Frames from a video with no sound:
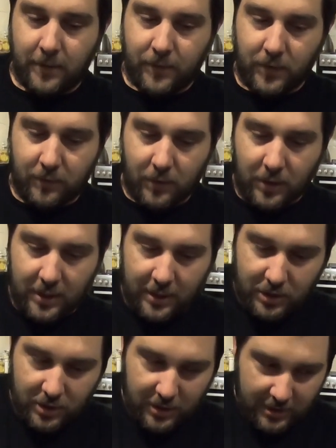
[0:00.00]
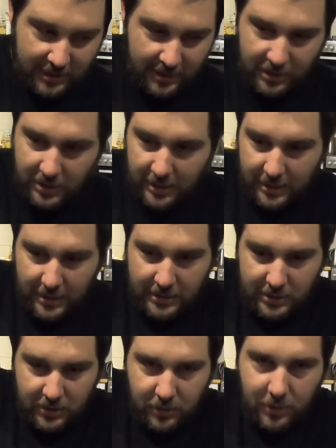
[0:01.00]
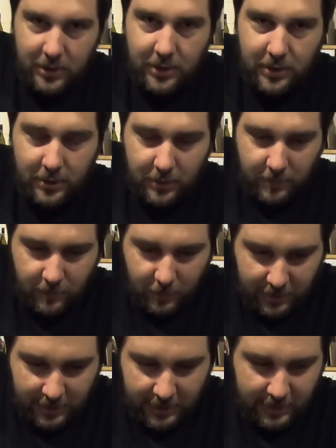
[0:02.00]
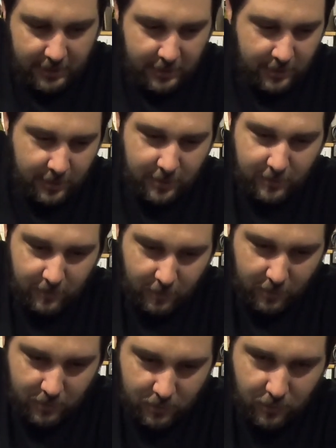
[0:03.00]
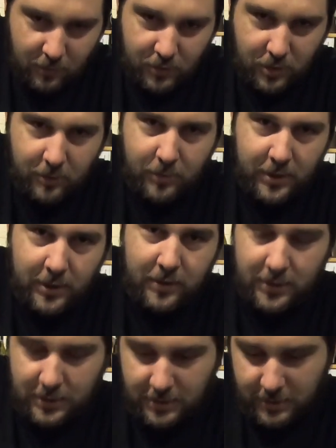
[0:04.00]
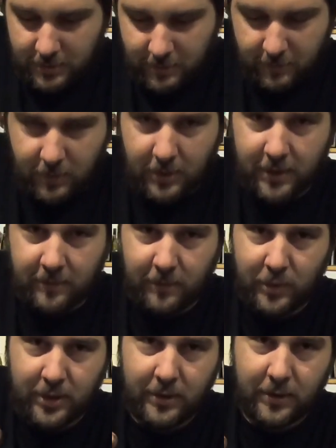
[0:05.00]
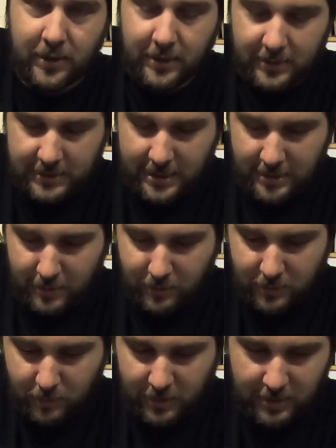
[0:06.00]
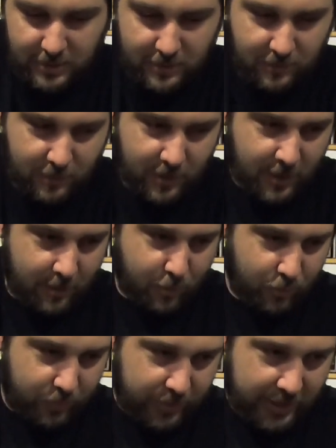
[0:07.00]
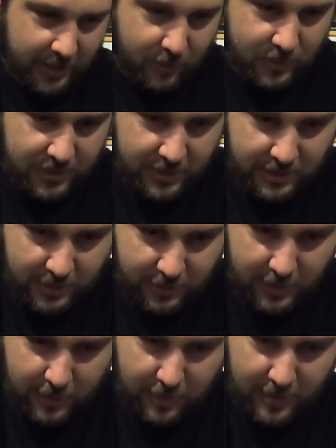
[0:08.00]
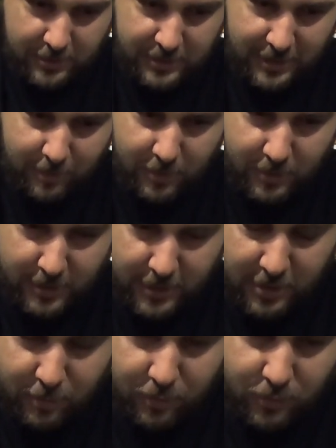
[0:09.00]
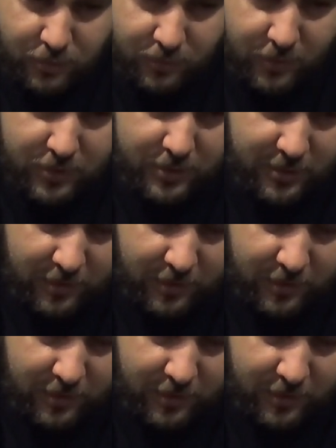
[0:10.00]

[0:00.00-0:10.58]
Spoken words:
You've got to actually get your hands dirty. You've got to get in. You've got to do the job like this. You've got to have a brother like Dan who's willing to put the hours in to clean things up and line your push rods and